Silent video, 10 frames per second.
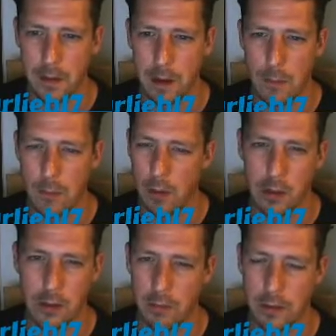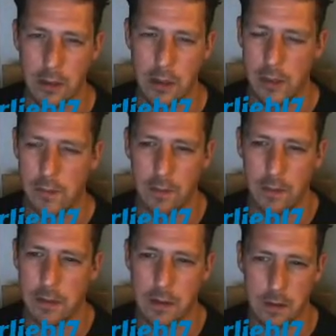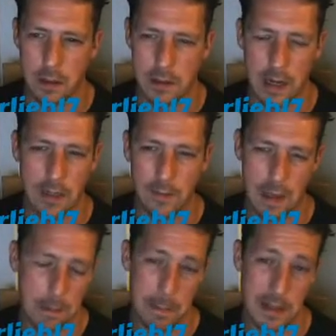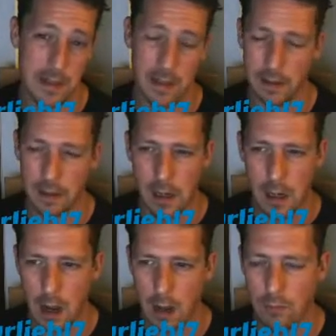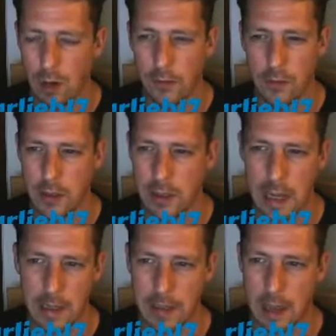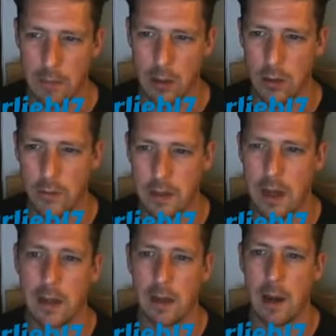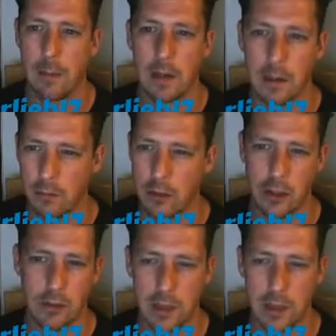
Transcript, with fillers: not going to do this just for the sake of them missing. I'd rather just get the damage off, take a couple of little reduced